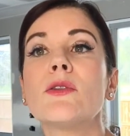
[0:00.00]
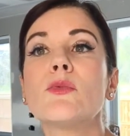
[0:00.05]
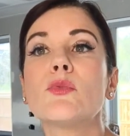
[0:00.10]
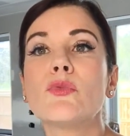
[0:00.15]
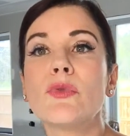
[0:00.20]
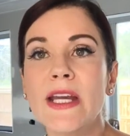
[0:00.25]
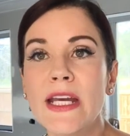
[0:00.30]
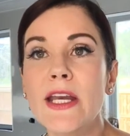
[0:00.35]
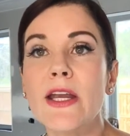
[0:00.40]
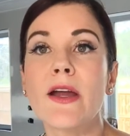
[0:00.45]

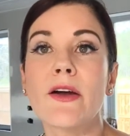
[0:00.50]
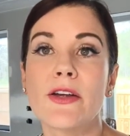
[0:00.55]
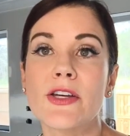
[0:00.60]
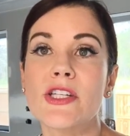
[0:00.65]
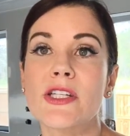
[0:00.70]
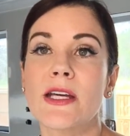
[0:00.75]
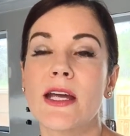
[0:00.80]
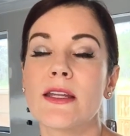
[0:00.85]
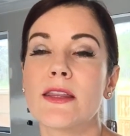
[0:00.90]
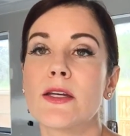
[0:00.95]

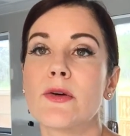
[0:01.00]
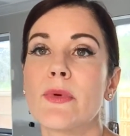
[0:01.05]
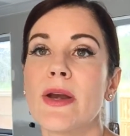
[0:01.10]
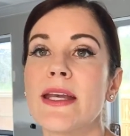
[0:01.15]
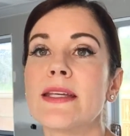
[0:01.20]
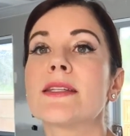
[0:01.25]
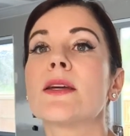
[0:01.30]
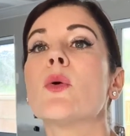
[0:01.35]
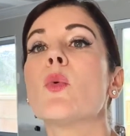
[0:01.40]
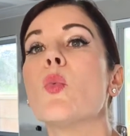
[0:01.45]
renegotiate the
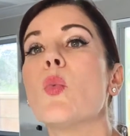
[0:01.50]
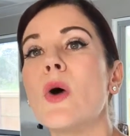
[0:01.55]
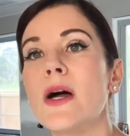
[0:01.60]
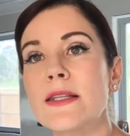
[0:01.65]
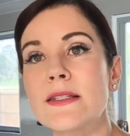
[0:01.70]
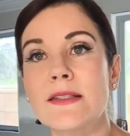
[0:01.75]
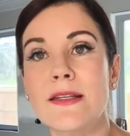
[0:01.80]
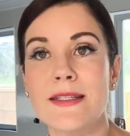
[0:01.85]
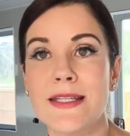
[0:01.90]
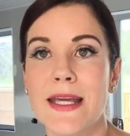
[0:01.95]
rent
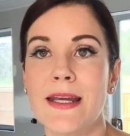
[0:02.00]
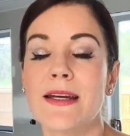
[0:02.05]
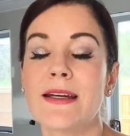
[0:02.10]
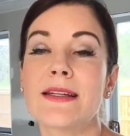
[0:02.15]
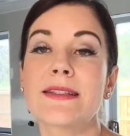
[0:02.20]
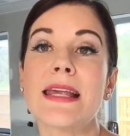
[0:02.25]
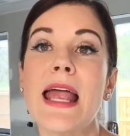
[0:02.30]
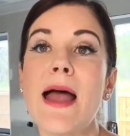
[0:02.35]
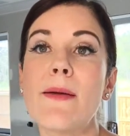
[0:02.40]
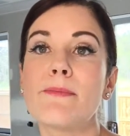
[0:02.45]
once your tenant
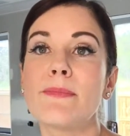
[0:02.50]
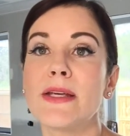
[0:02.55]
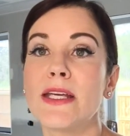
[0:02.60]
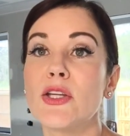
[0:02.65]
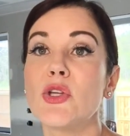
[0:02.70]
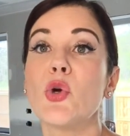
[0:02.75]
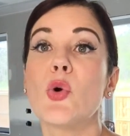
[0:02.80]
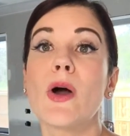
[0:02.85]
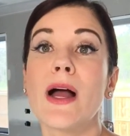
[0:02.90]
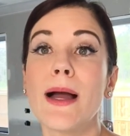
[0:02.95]
is happy
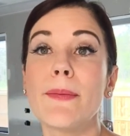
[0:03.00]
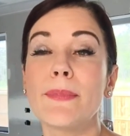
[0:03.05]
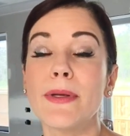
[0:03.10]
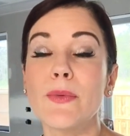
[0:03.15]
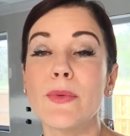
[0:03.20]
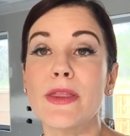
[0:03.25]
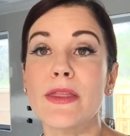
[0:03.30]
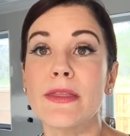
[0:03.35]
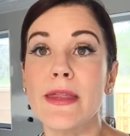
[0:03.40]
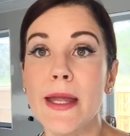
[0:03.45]
and you're happy
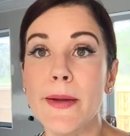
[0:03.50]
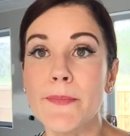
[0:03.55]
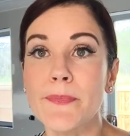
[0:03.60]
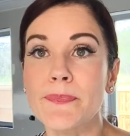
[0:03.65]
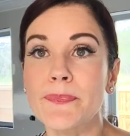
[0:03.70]
with them.